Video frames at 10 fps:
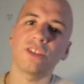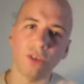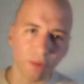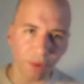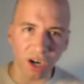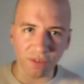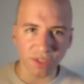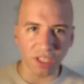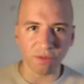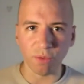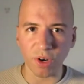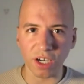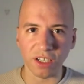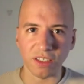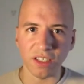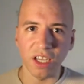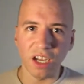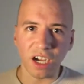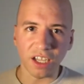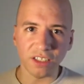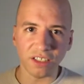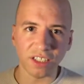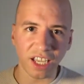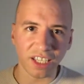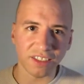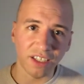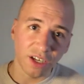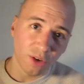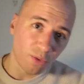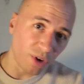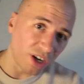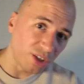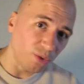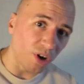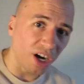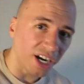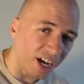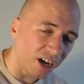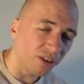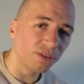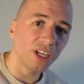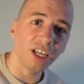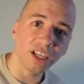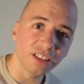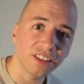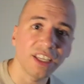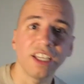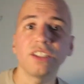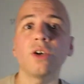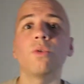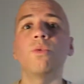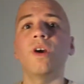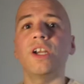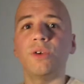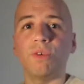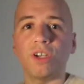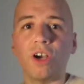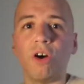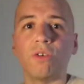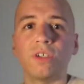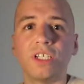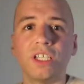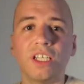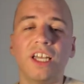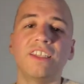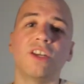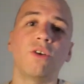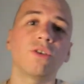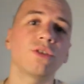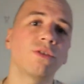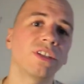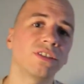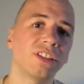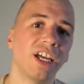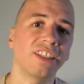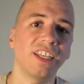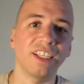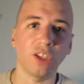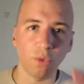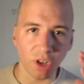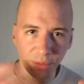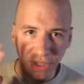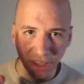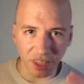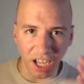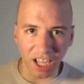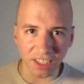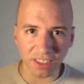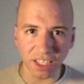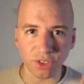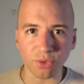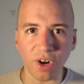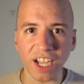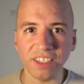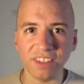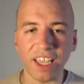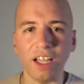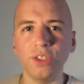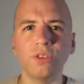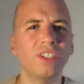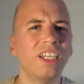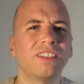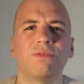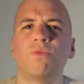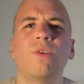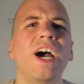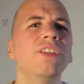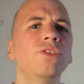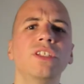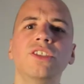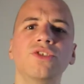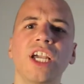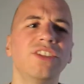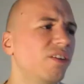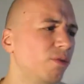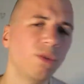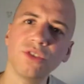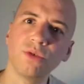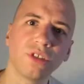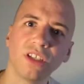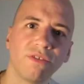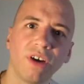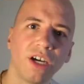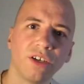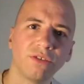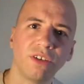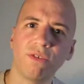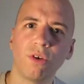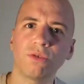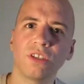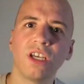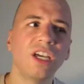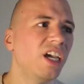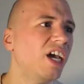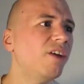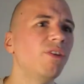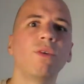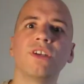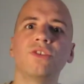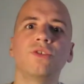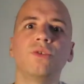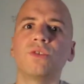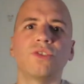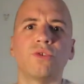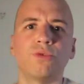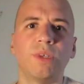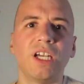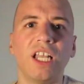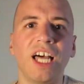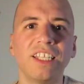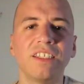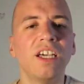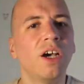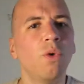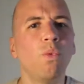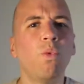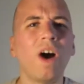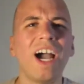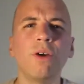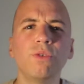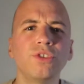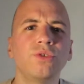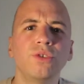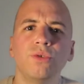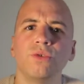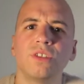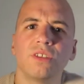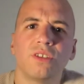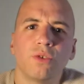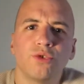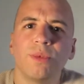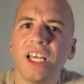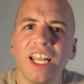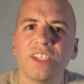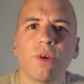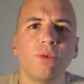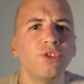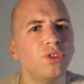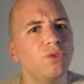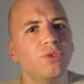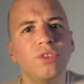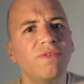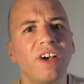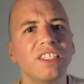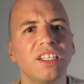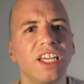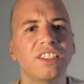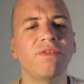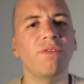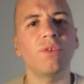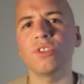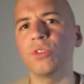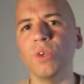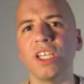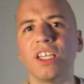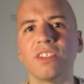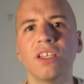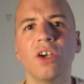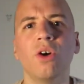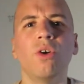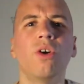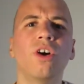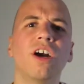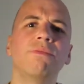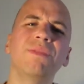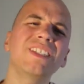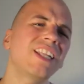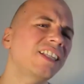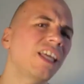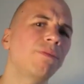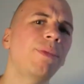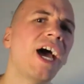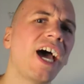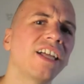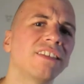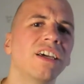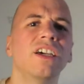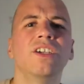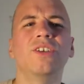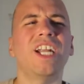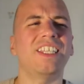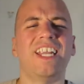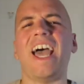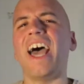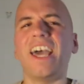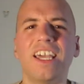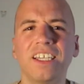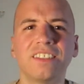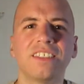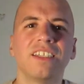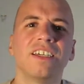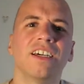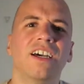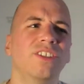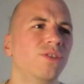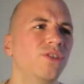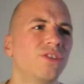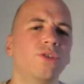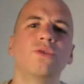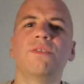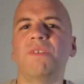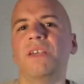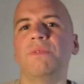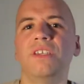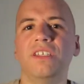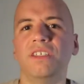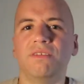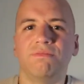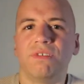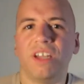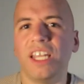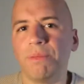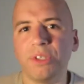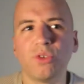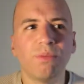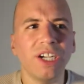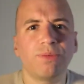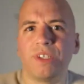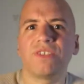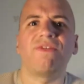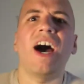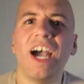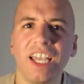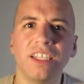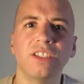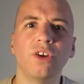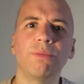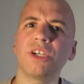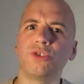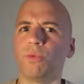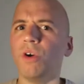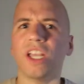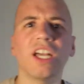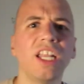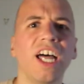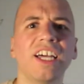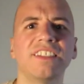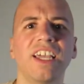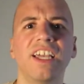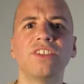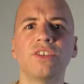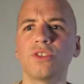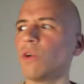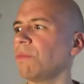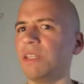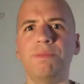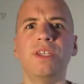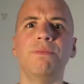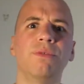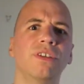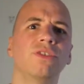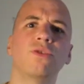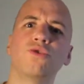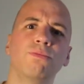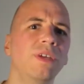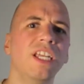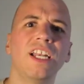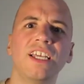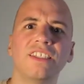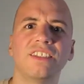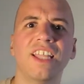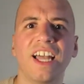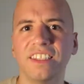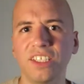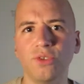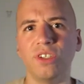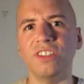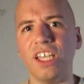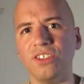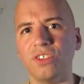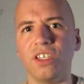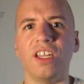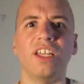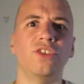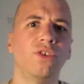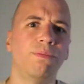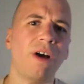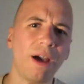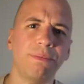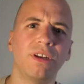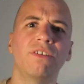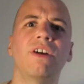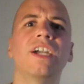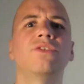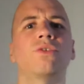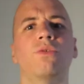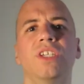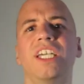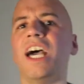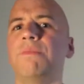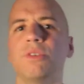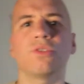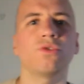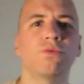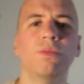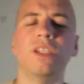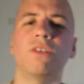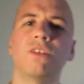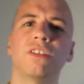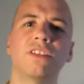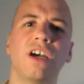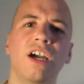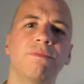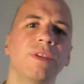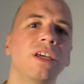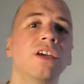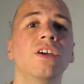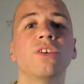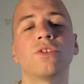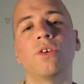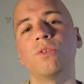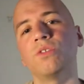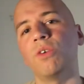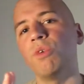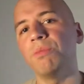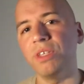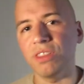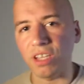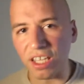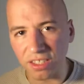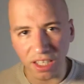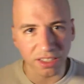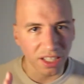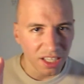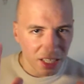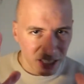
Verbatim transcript: that's all part of self-awareness. Understand where you are now and understand where you want to go. And then also understand that there will be thoughts that try to tell you that why do you need to change? Everyone is using their, their phones. Everyone is using social media a lot. Why would you use social media less? Why would you use your device less if everyone is doing it? Or it's not that bad. You're not an addict uh, you just use it maybe a little bit too much, but it's fine, you know, because you're working a lot and there's so many people in your social media list that need your attention and you're popular, right? So you got to be on social media all the time. So there will be thoughts that